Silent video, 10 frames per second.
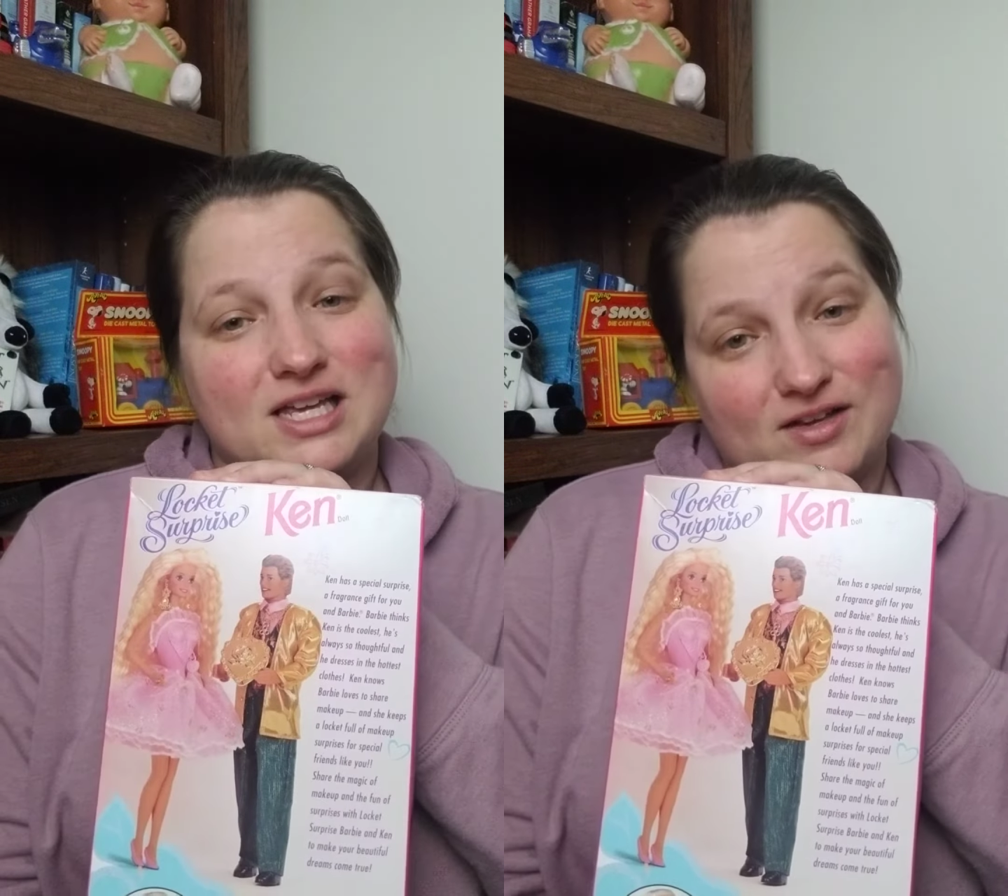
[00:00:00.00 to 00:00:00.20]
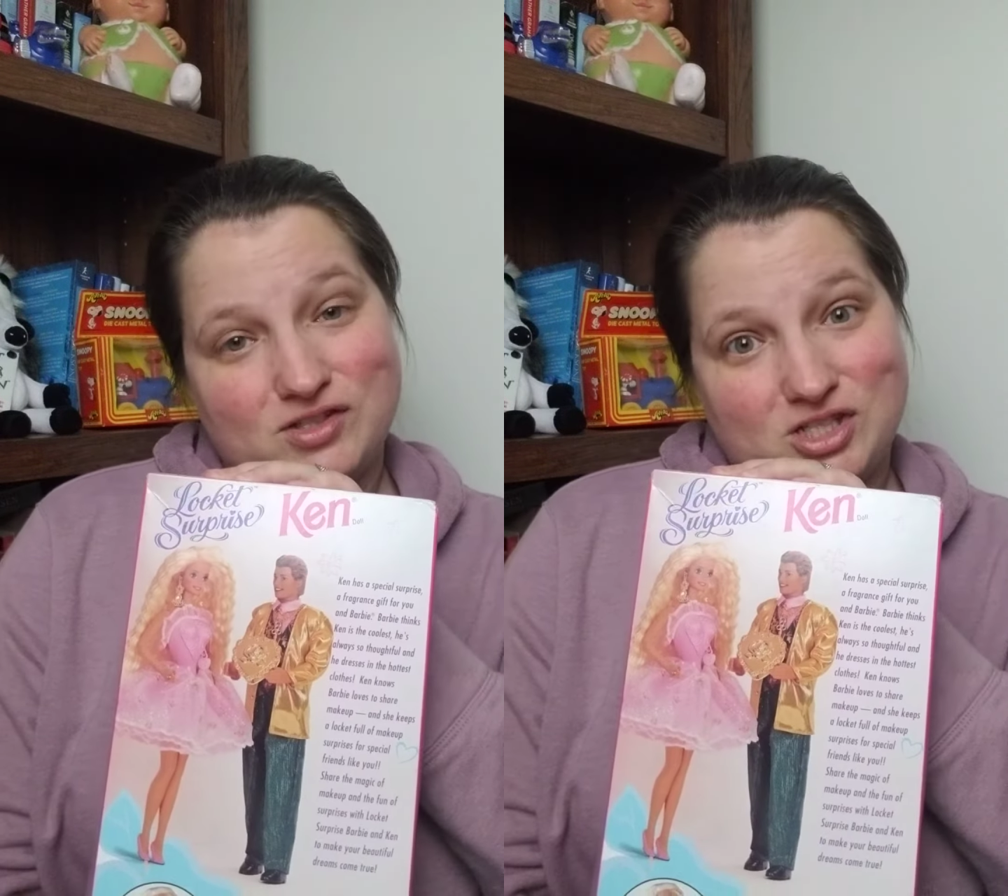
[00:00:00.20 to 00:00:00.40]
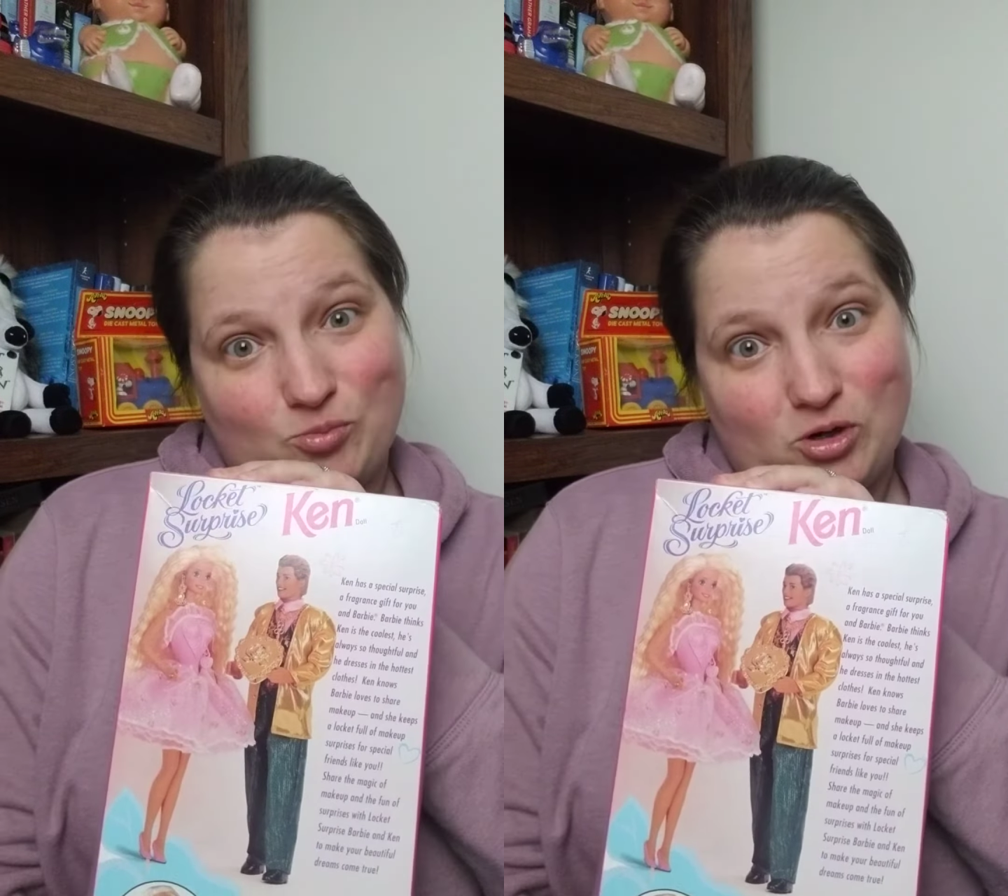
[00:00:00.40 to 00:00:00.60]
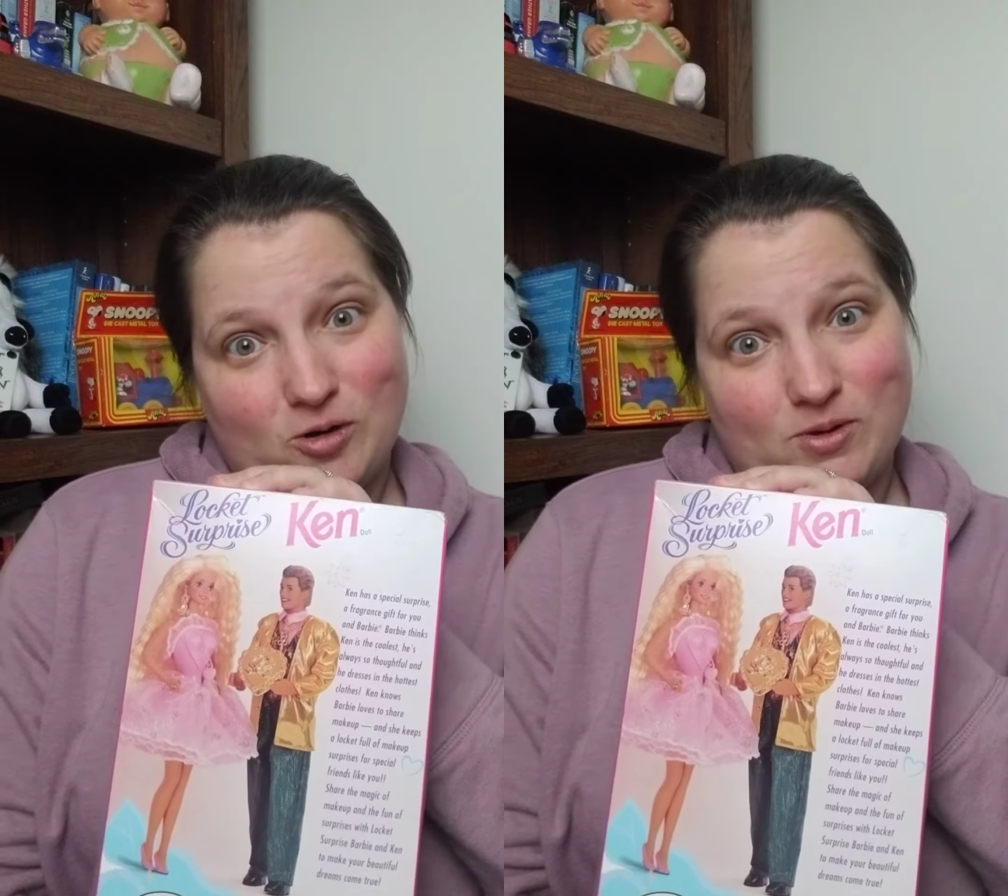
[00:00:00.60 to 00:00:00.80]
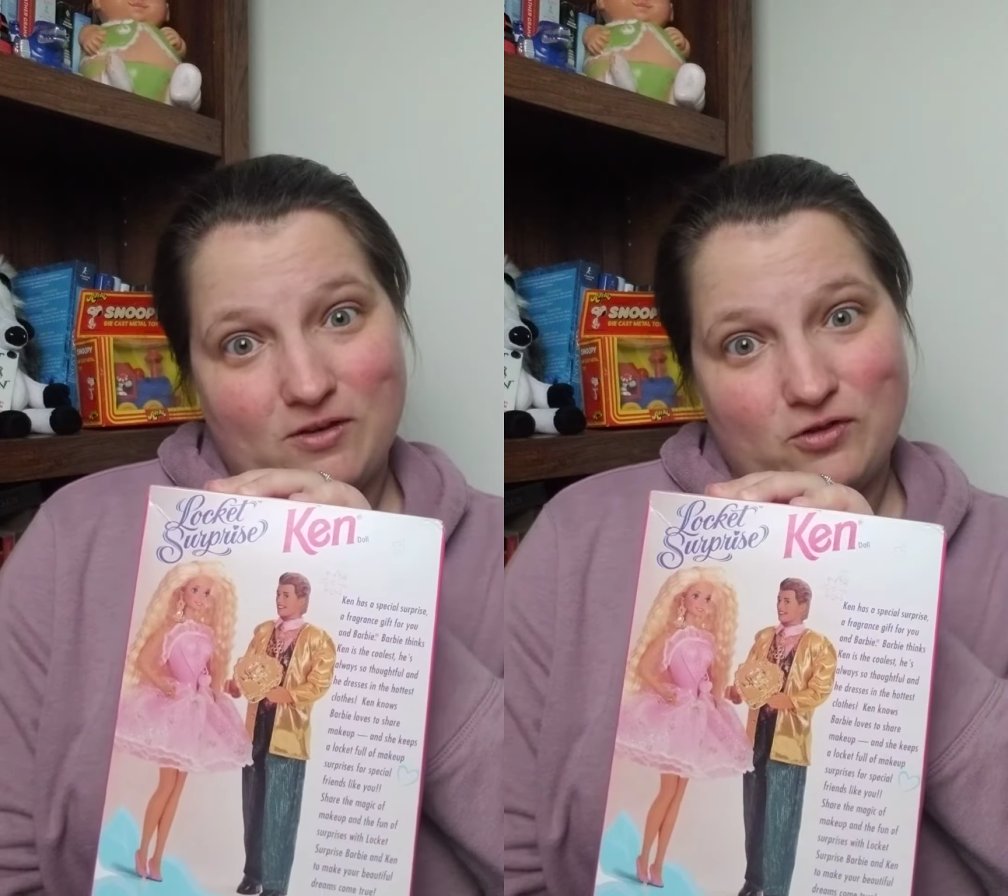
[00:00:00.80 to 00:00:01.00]
gifts to
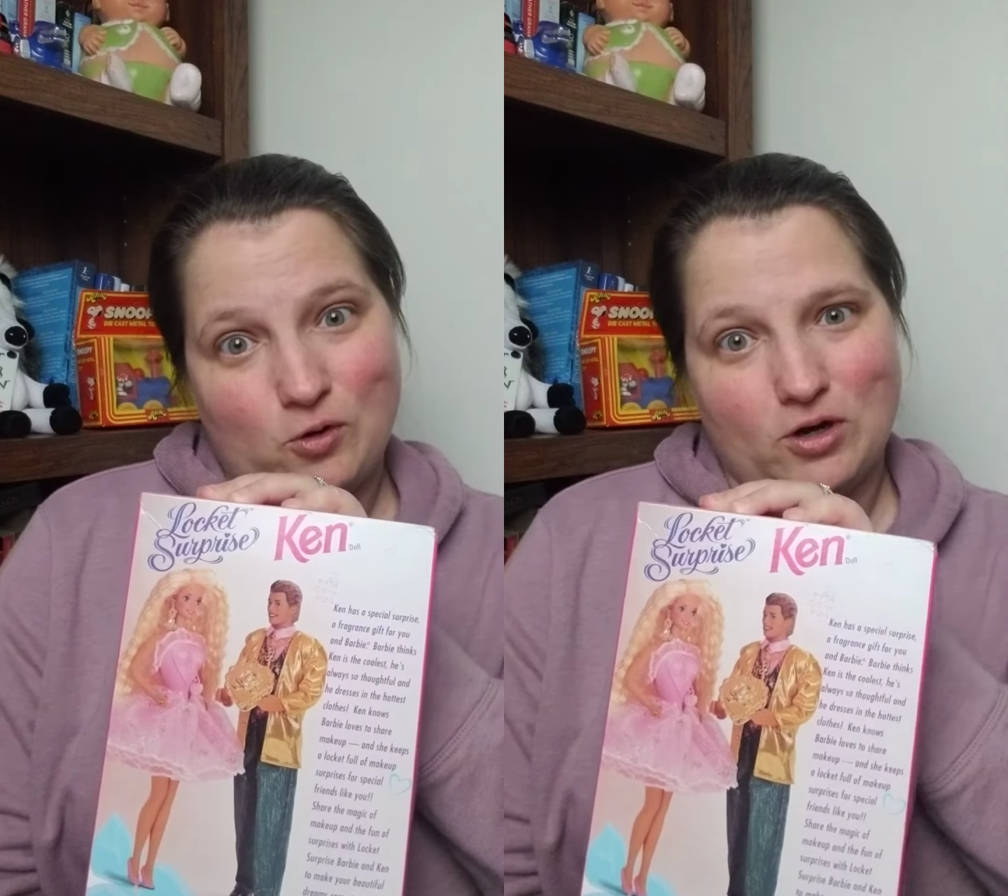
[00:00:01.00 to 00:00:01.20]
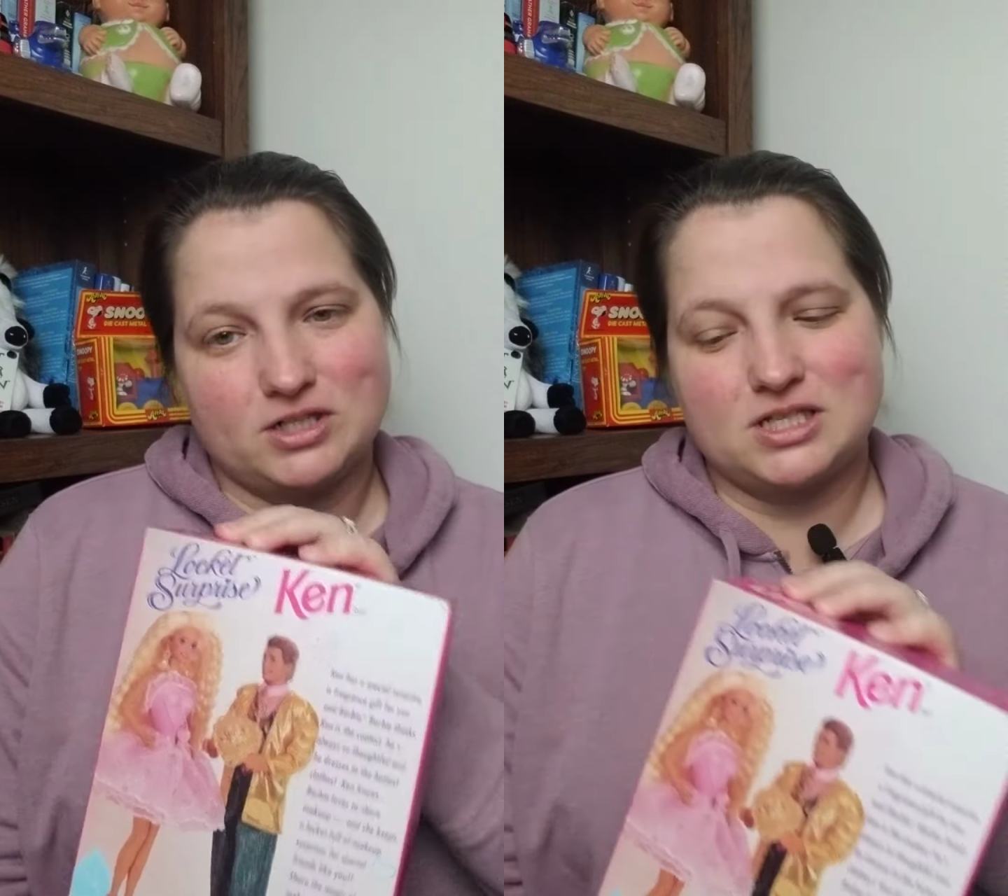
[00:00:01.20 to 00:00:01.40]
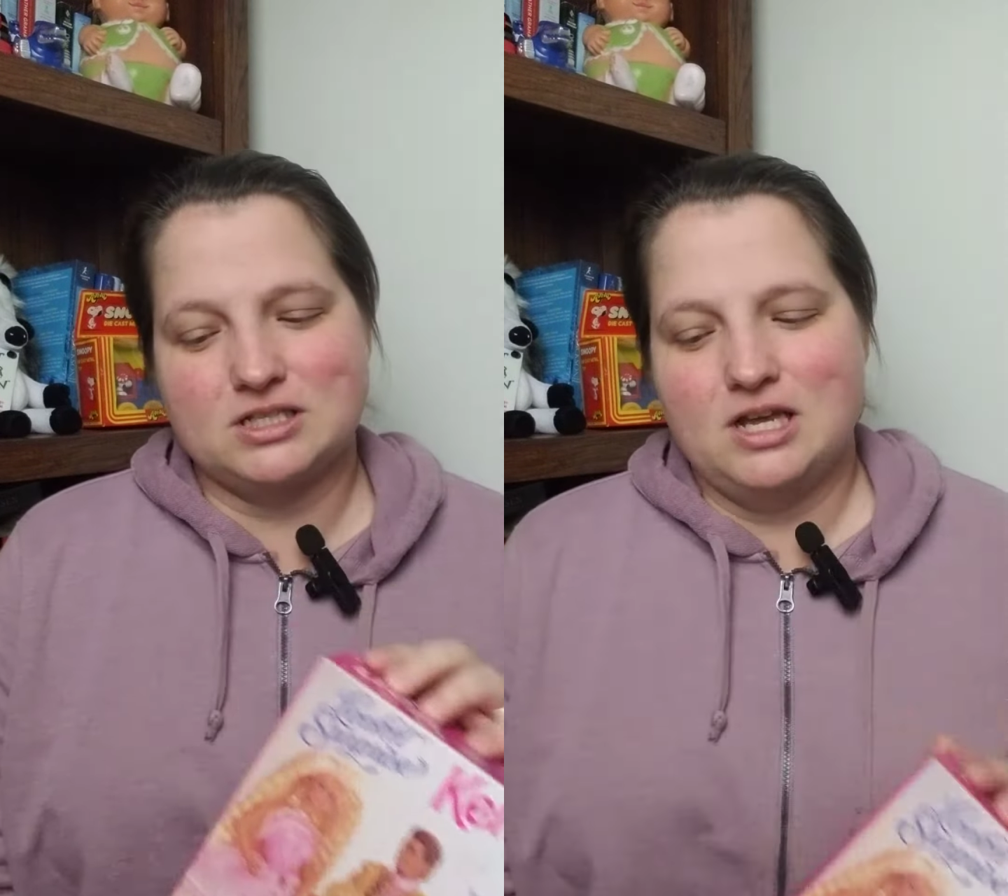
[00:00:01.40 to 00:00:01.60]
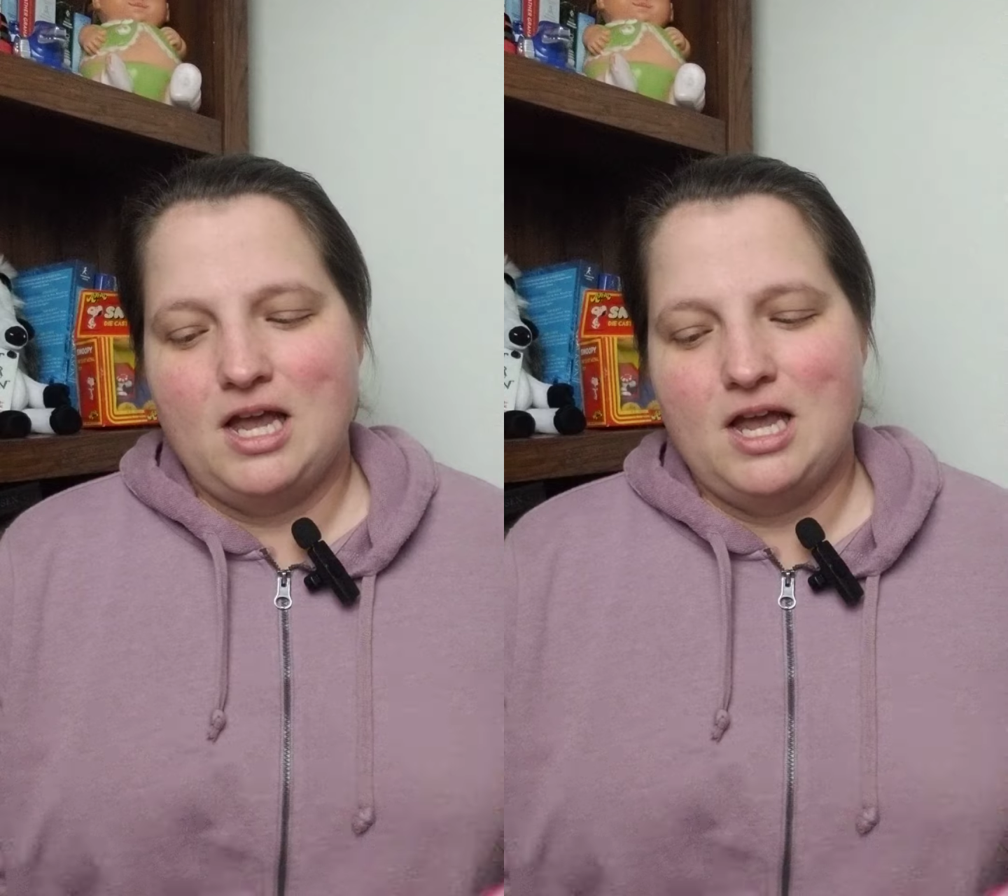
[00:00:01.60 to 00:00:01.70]
Barbie, of course.